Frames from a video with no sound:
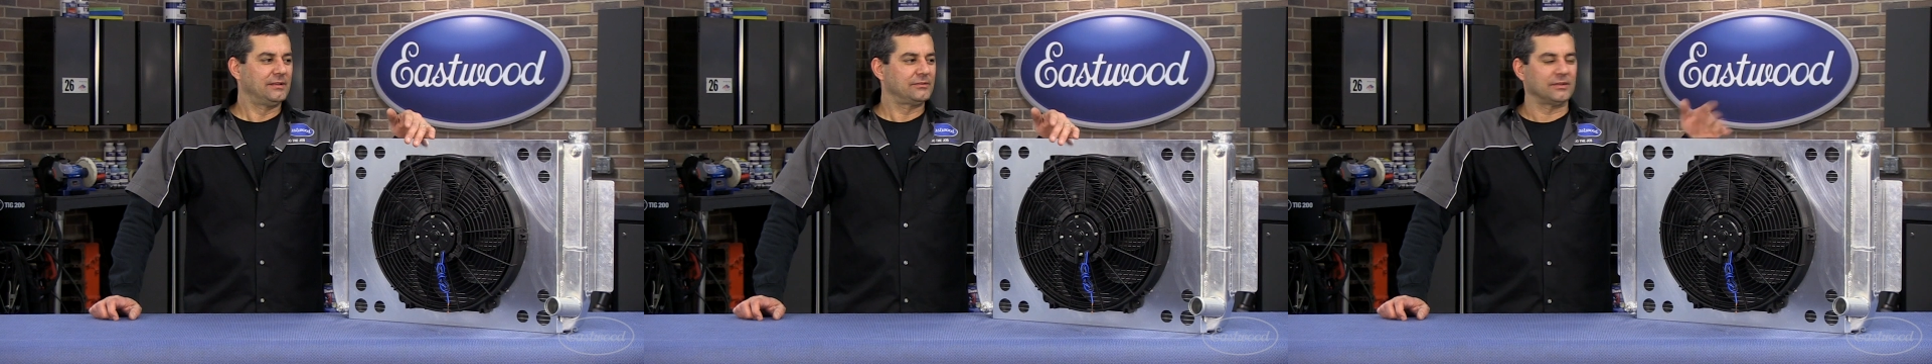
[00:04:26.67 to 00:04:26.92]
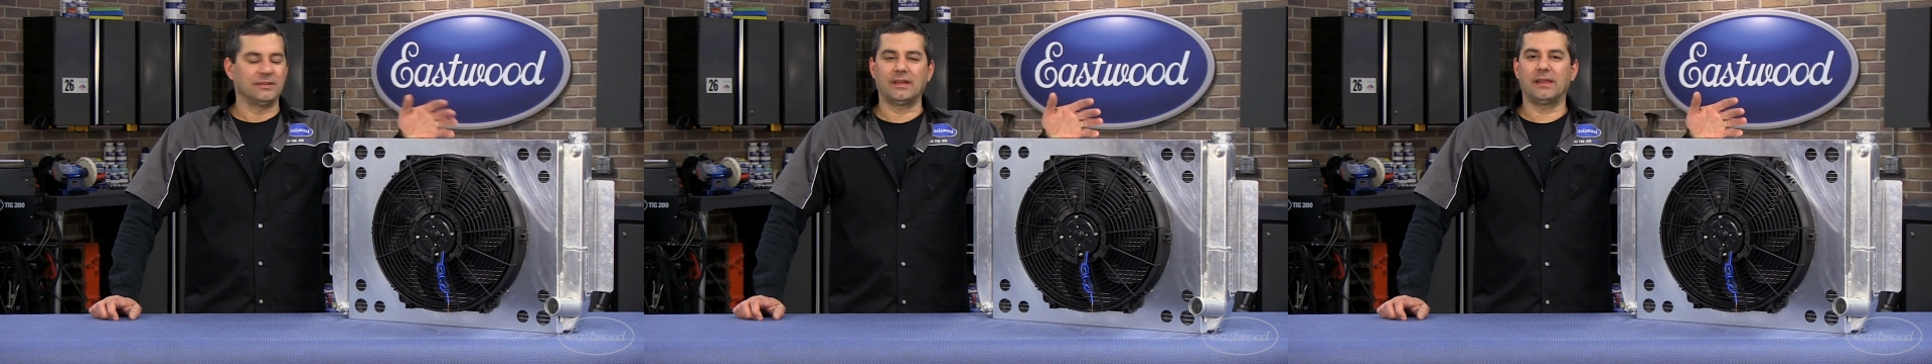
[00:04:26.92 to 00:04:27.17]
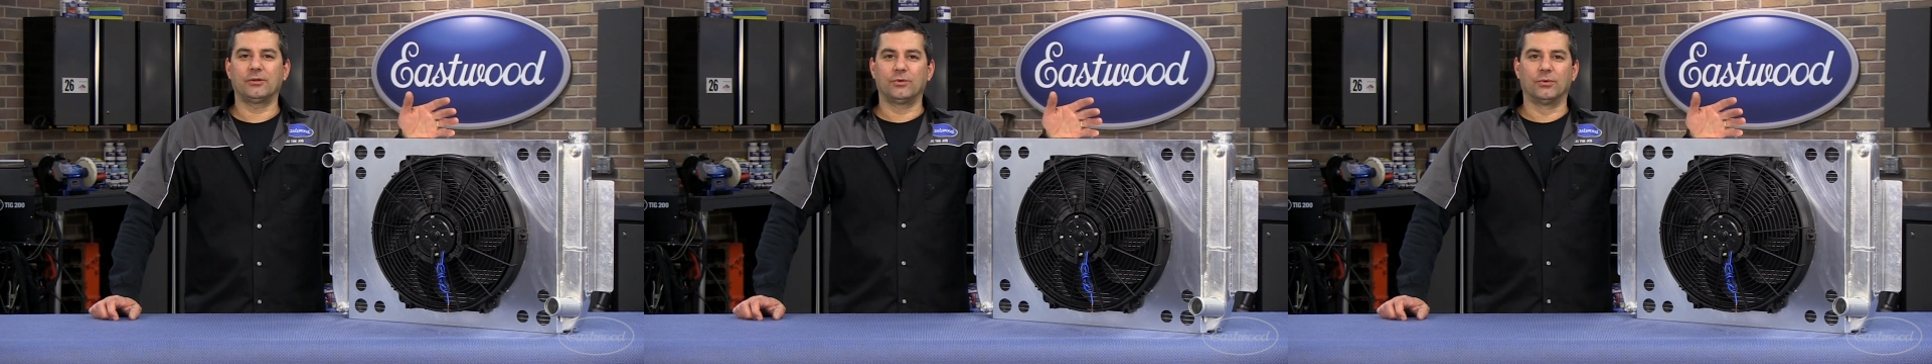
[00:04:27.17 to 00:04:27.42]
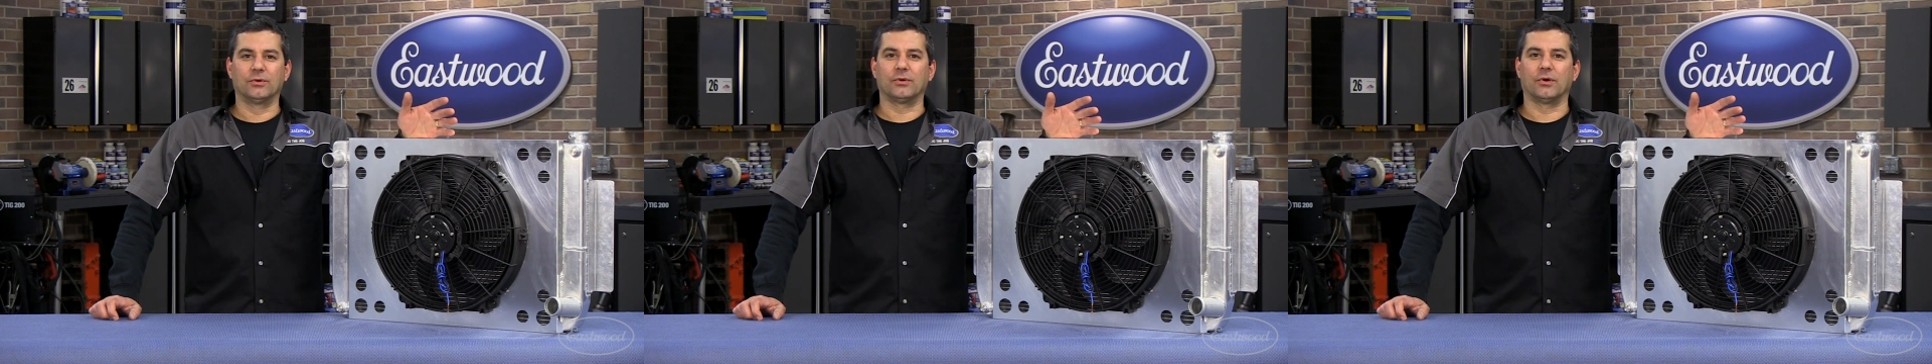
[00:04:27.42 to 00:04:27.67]
So you got a
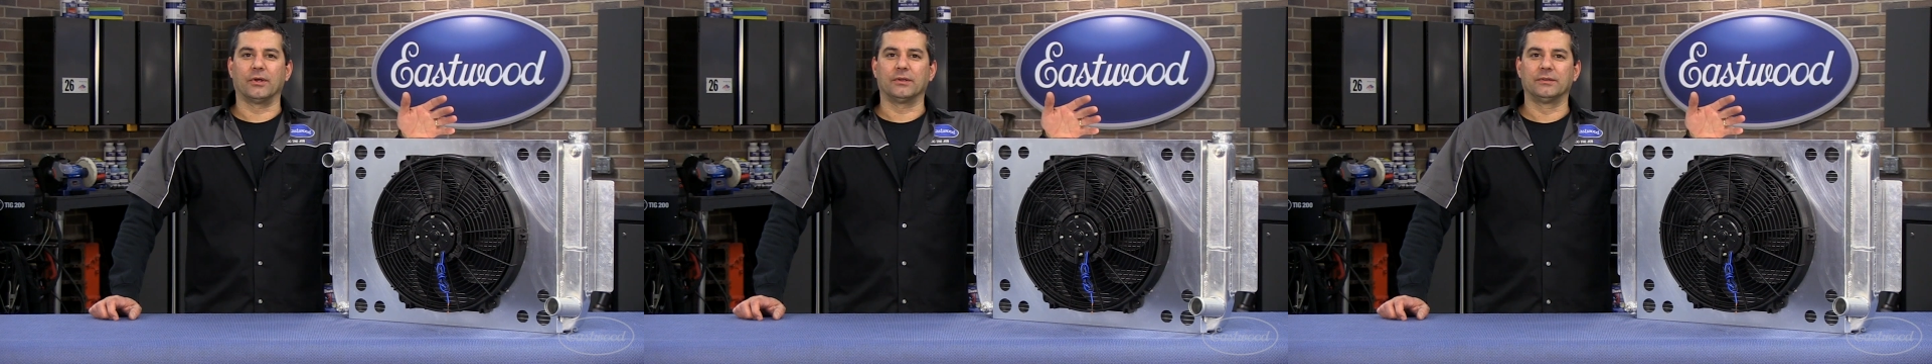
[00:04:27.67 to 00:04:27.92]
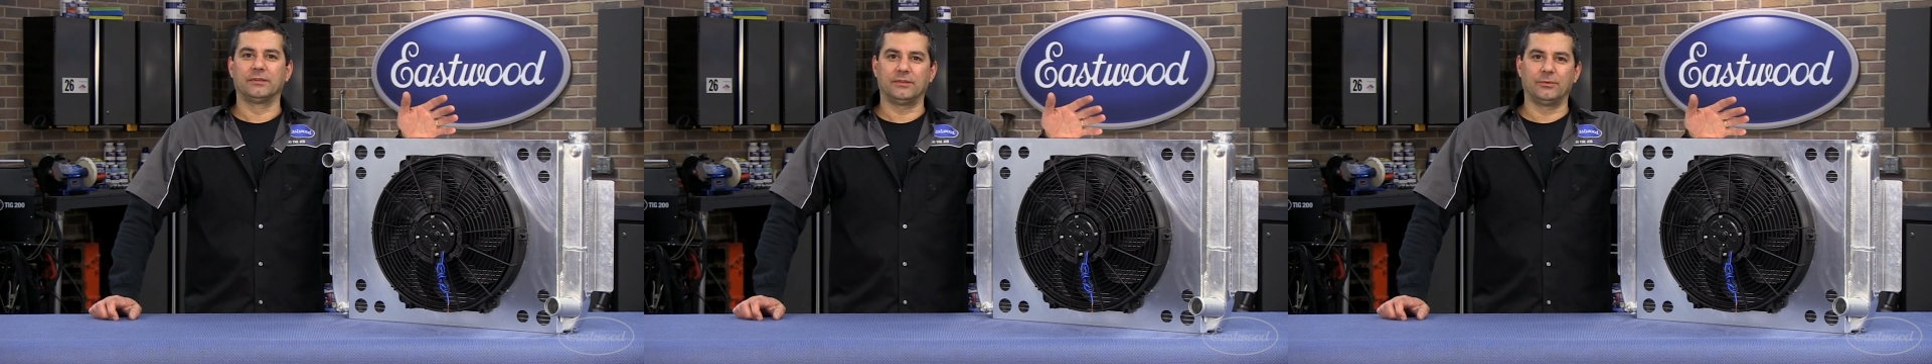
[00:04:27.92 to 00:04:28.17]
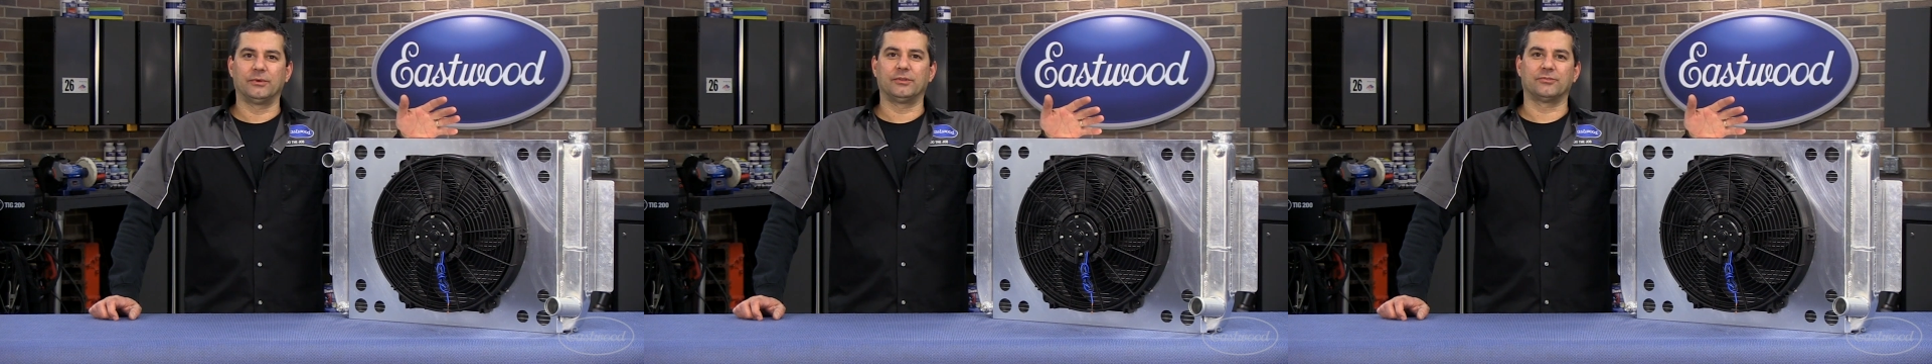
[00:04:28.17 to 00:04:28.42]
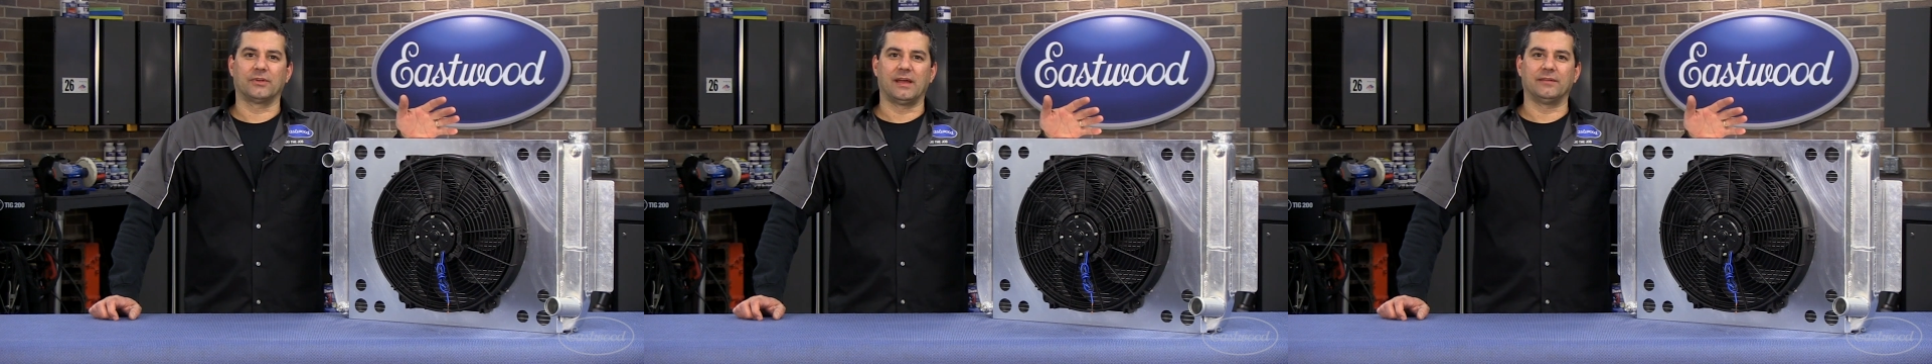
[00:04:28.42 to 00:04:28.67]
cool car, you want
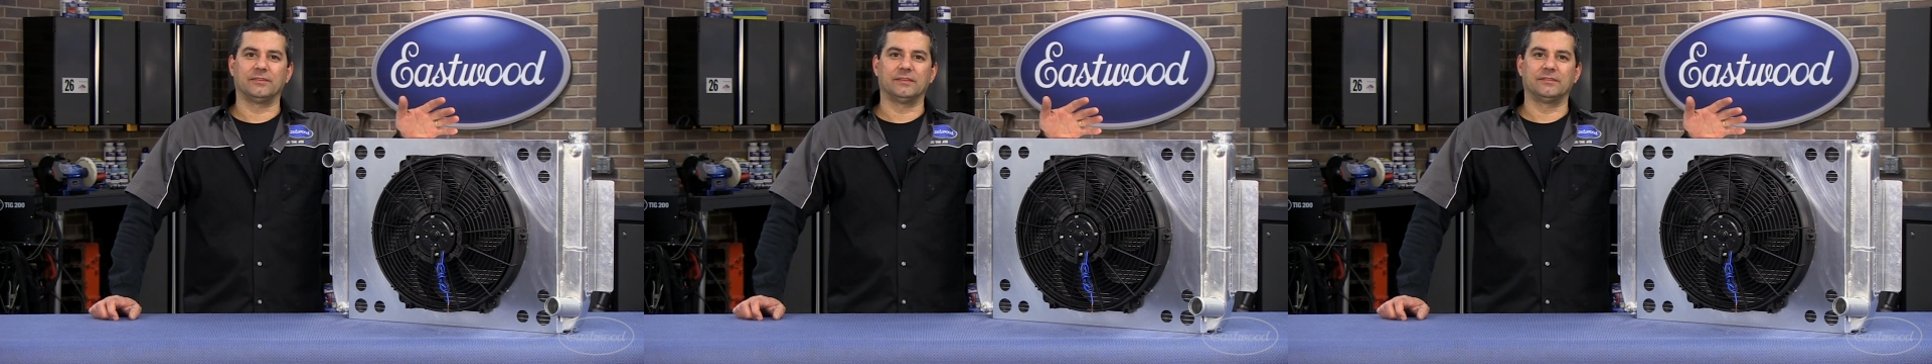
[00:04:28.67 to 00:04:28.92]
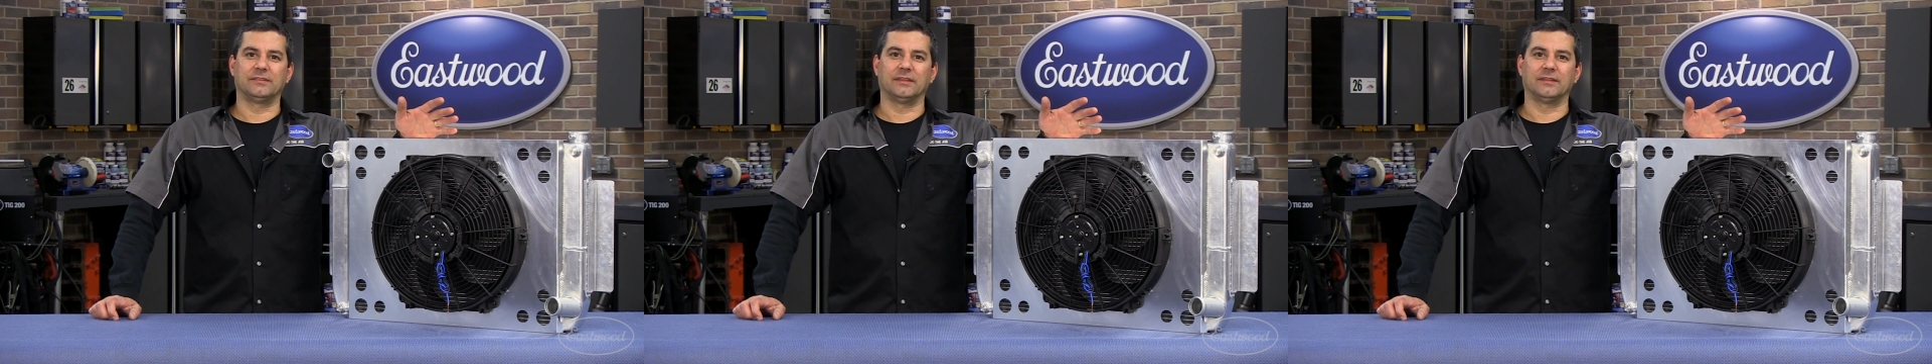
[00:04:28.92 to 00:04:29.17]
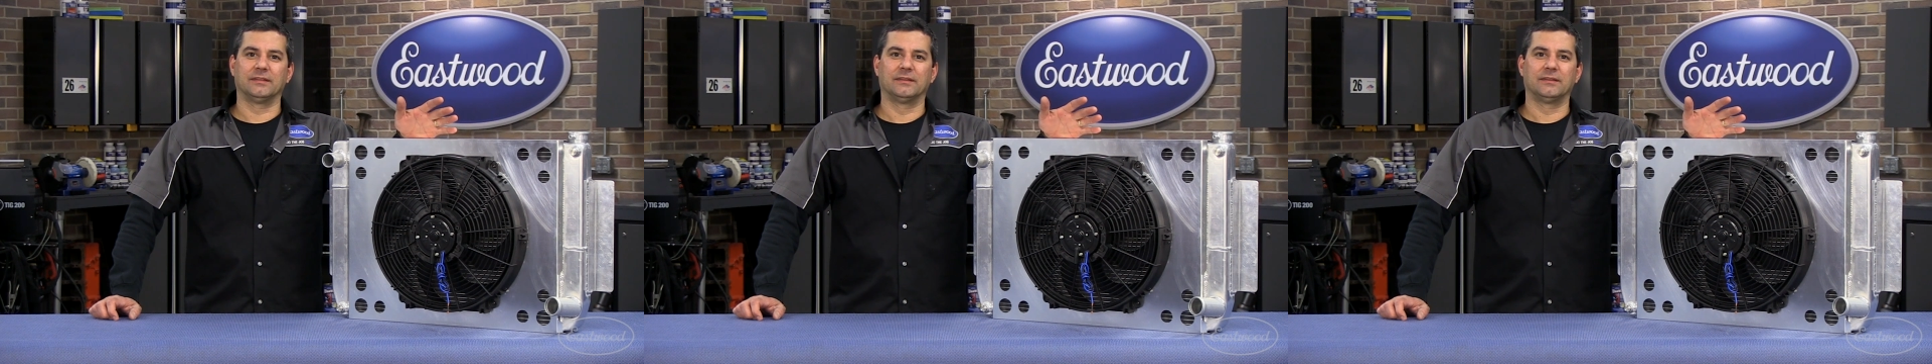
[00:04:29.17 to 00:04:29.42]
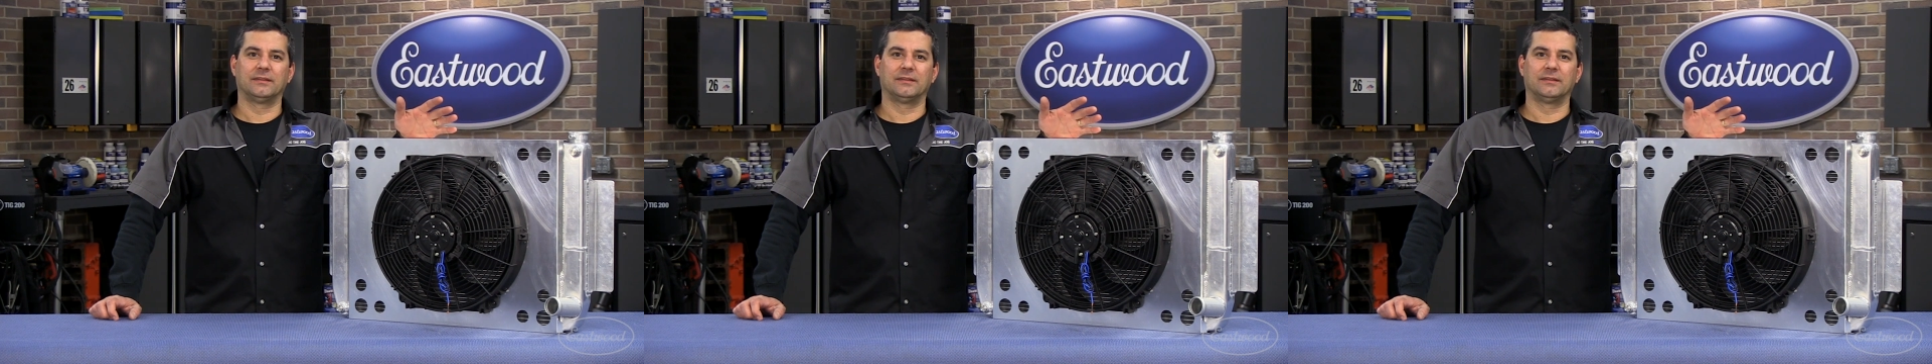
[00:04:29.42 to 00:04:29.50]
to drive this thing.